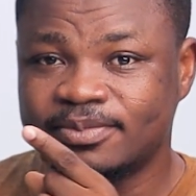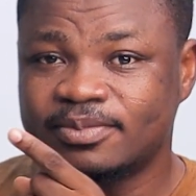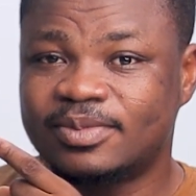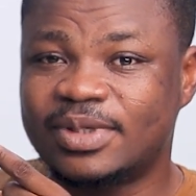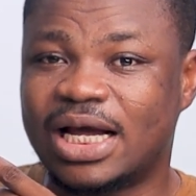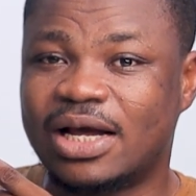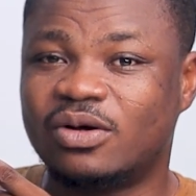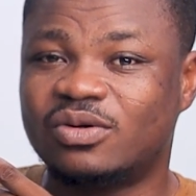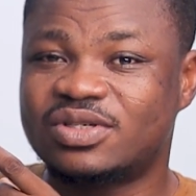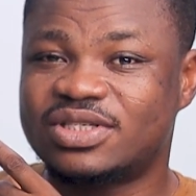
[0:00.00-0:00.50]

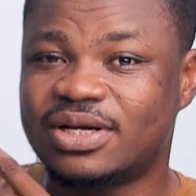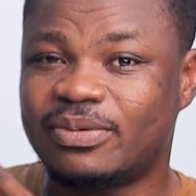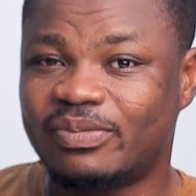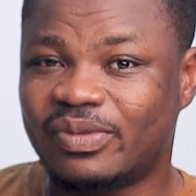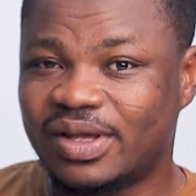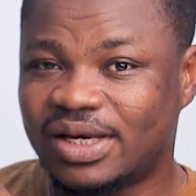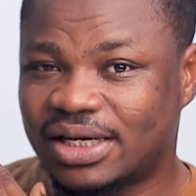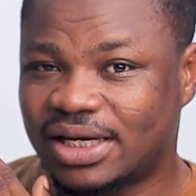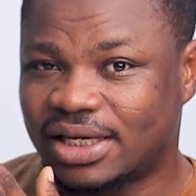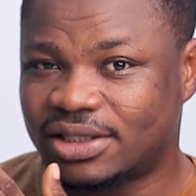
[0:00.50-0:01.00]
Now,
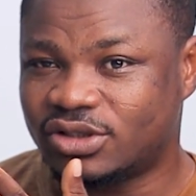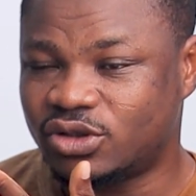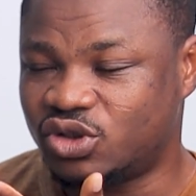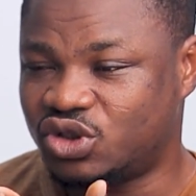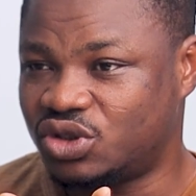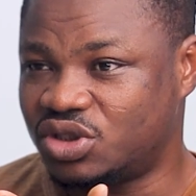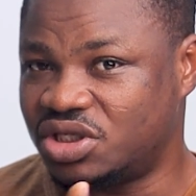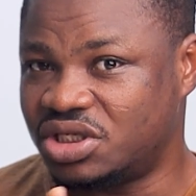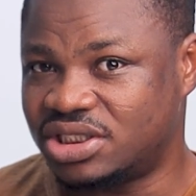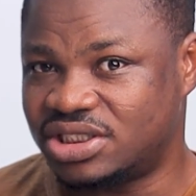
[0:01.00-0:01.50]
something that you
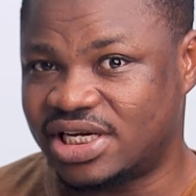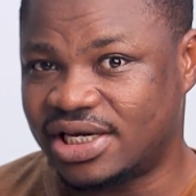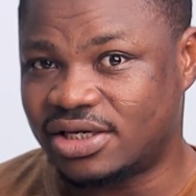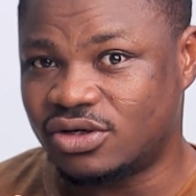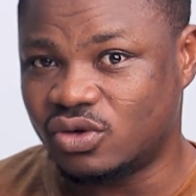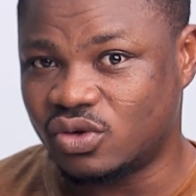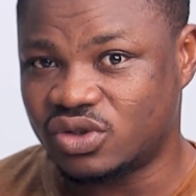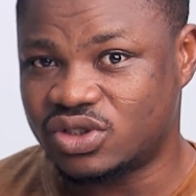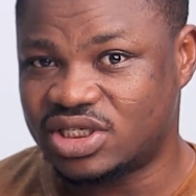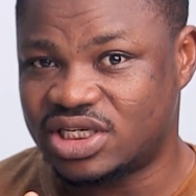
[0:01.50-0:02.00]
should
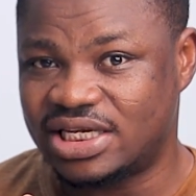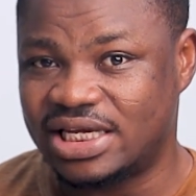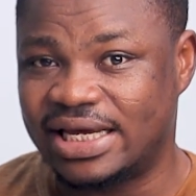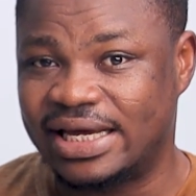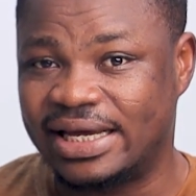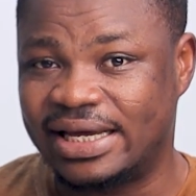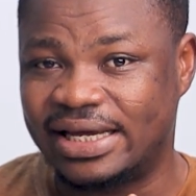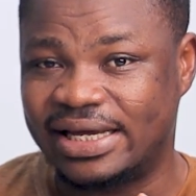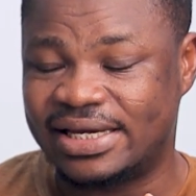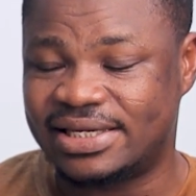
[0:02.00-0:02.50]
take notes
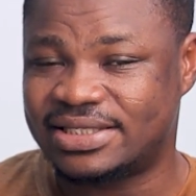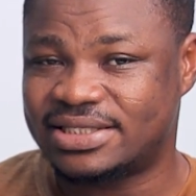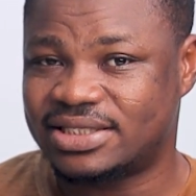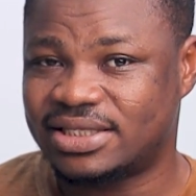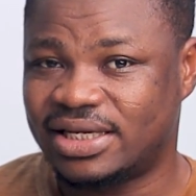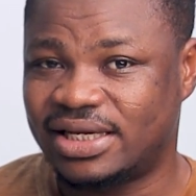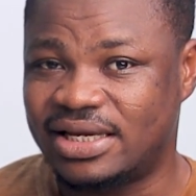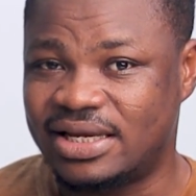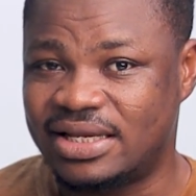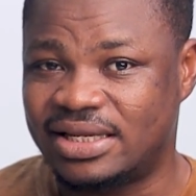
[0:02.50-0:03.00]
here
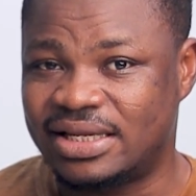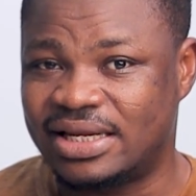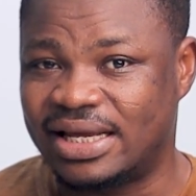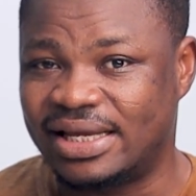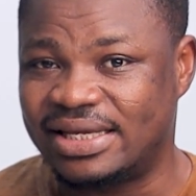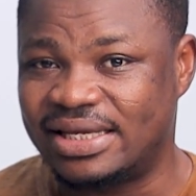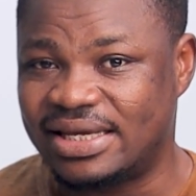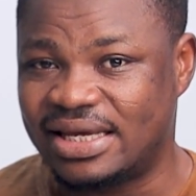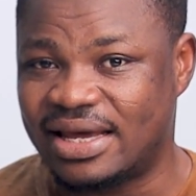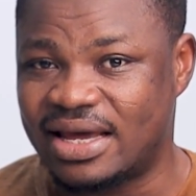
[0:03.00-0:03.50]
is
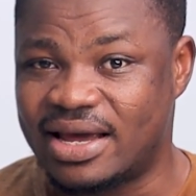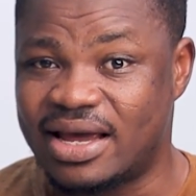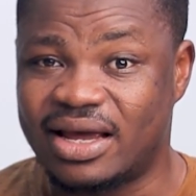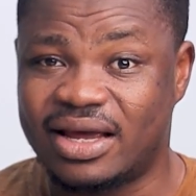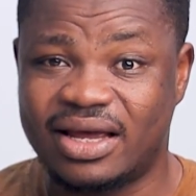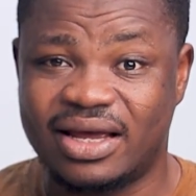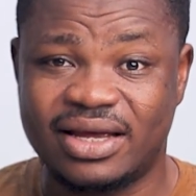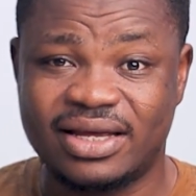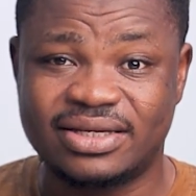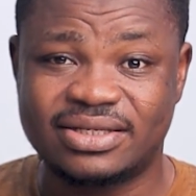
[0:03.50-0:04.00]
the
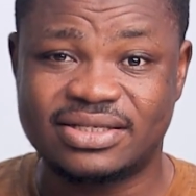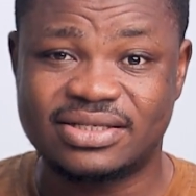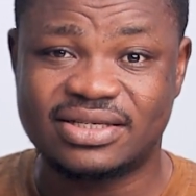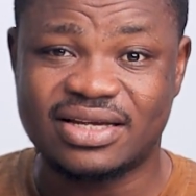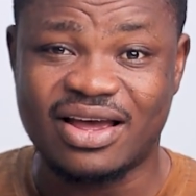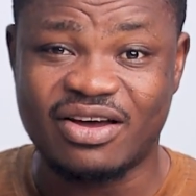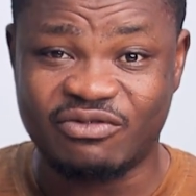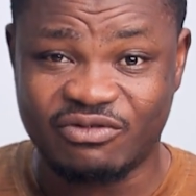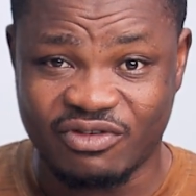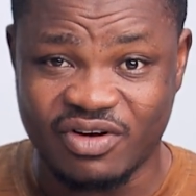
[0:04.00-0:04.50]
ye
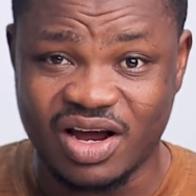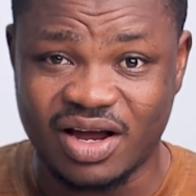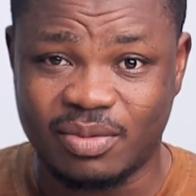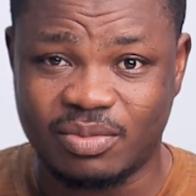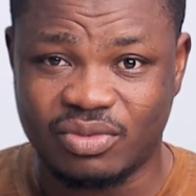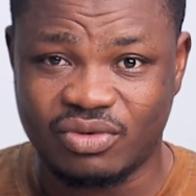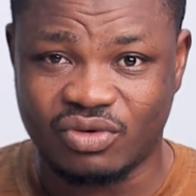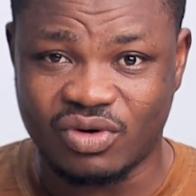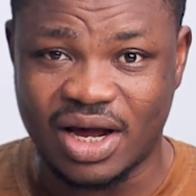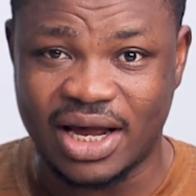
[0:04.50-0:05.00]
is a
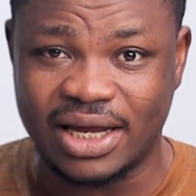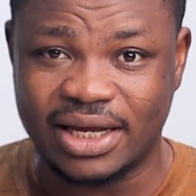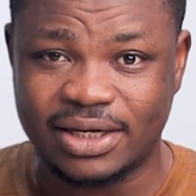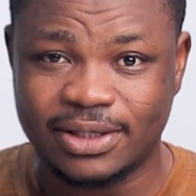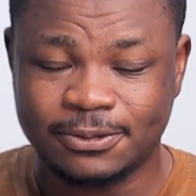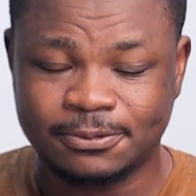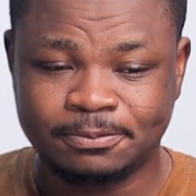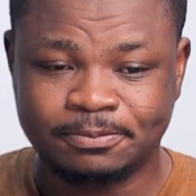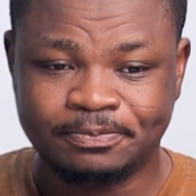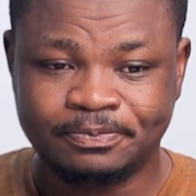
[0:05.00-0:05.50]
verb,
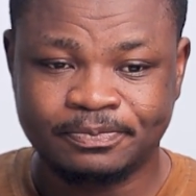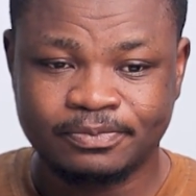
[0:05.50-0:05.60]
right?